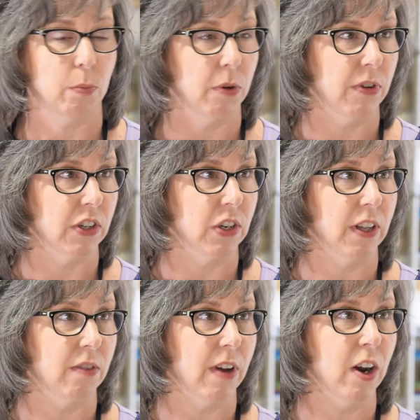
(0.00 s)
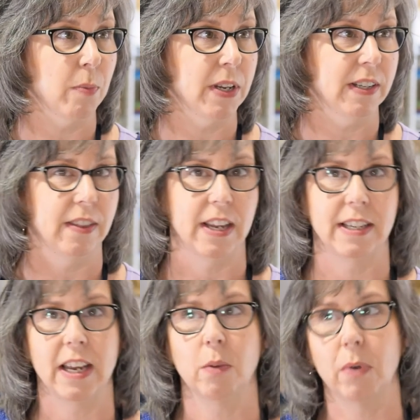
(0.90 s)
professional environment and they
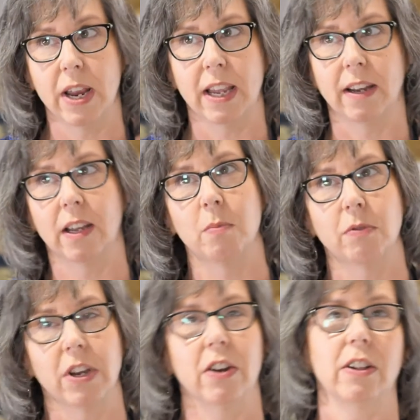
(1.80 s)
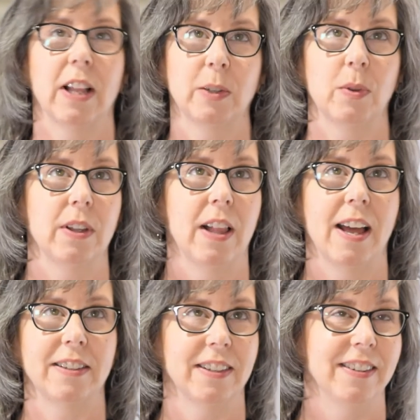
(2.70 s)
take a break and come over here to class with a
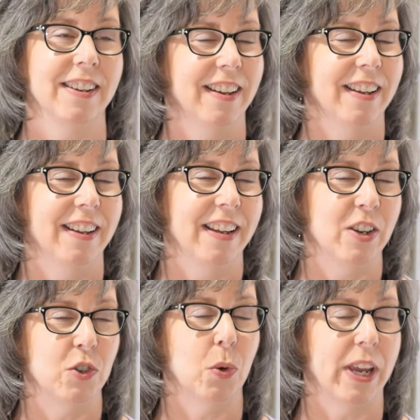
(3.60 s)
glass and enjoy